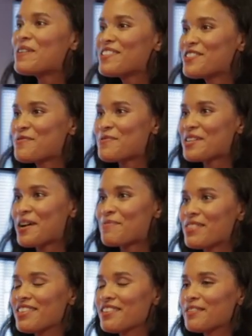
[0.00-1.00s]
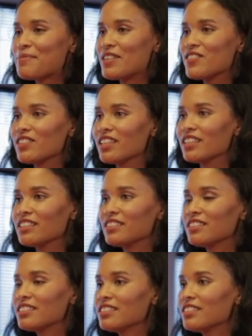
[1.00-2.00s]
made you become a theater major then?
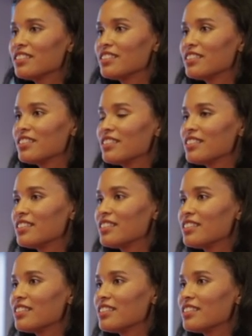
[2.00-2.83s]
Uh,